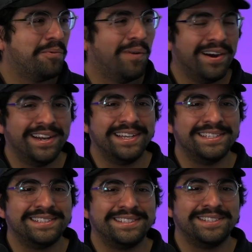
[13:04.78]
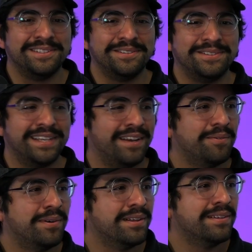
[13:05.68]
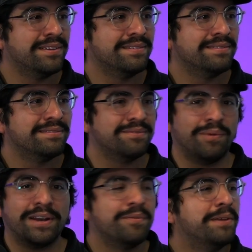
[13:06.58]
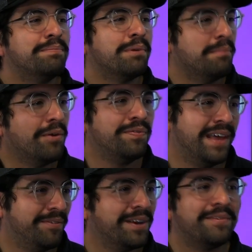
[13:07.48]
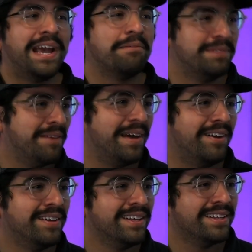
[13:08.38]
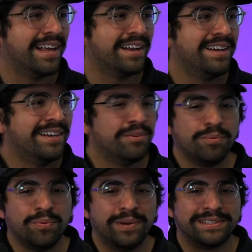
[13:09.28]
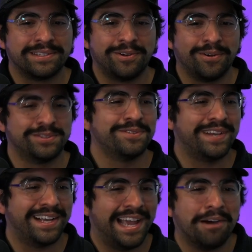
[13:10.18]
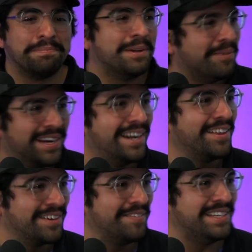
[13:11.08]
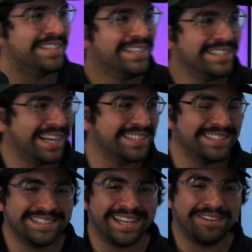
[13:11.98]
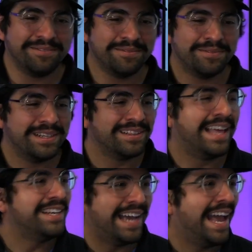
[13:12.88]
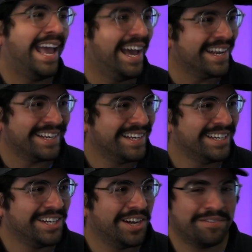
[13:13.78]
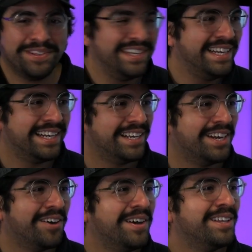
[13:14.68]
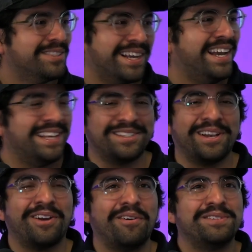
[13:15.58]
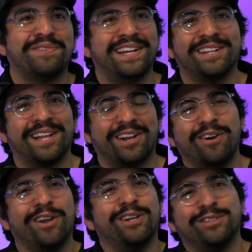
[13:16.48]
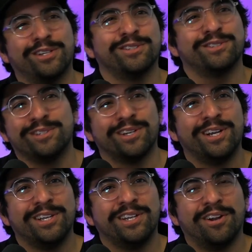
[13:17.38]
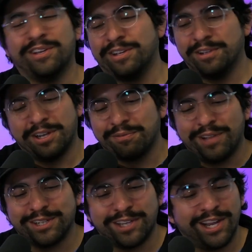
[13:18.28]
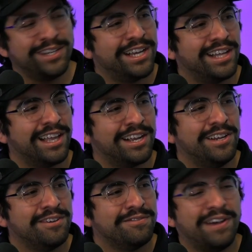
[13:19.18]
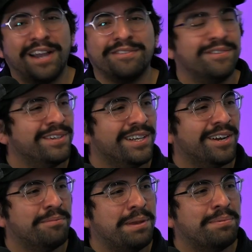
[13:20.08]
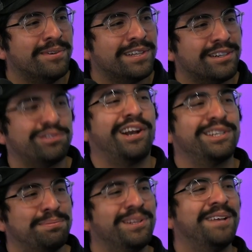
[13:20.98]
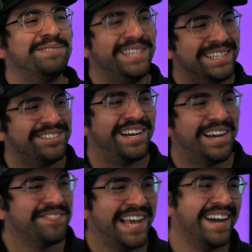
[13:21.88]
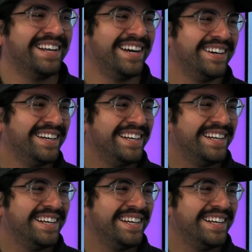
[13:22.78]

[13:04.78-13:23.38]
want is to say, well, why don't we promote them? Why don't we help them out? Like, it's a culture of like helping one another. I mean, Texas, like, we lend you a hand, if you need it. There's like, it's like always funny. They're like, oh yeah, in Texas, you get a flat tire and you got like 5, people in their truck pull up to you and try to help you out,